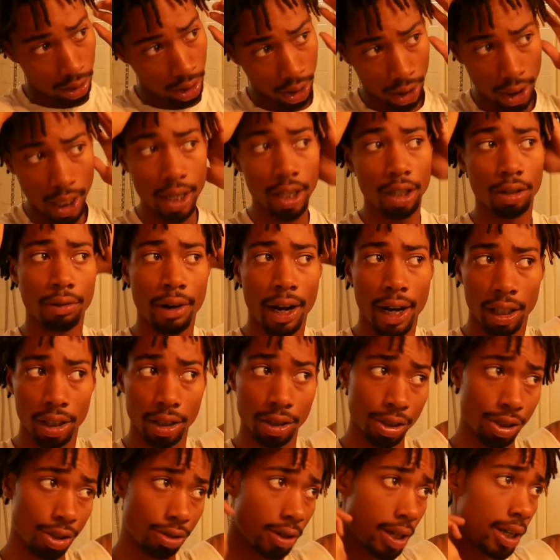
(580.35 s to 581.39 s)
look like a
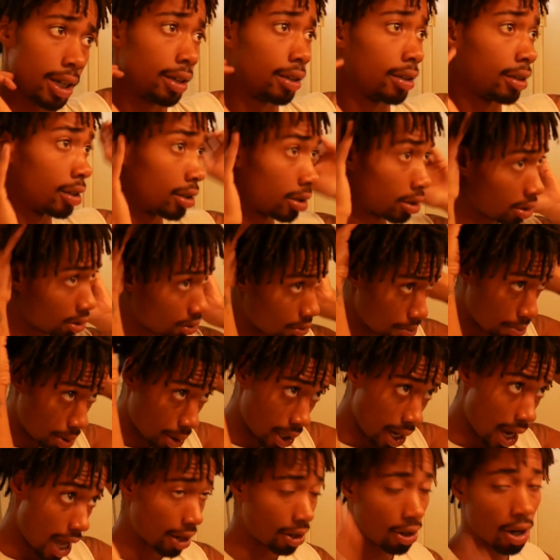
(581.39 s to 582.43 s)
regular dread.
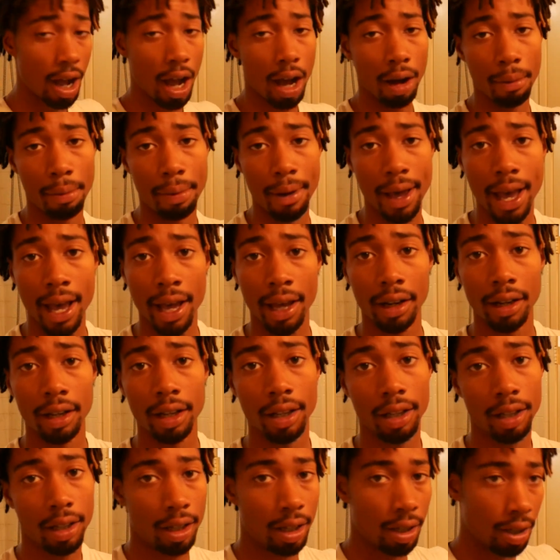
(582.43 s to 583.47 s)
But I don't know how
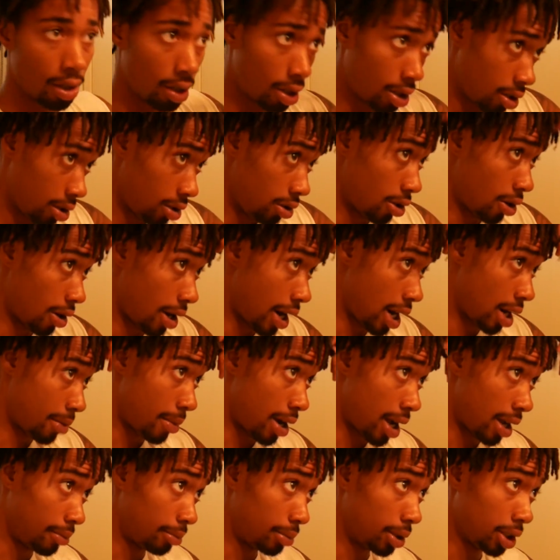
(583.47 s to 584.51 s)
bad your hair
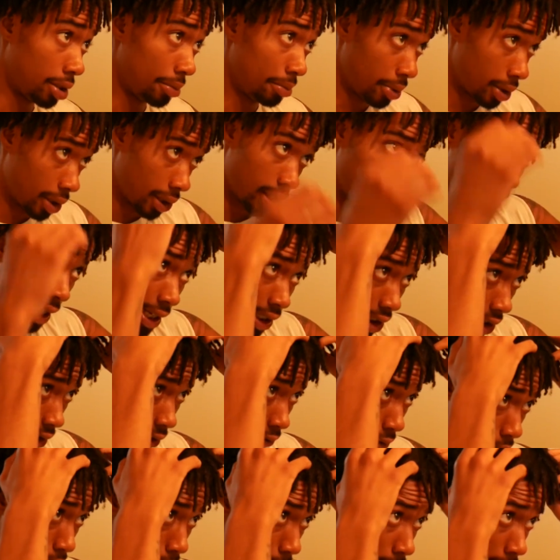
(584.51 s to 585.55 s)
might be, but that's just for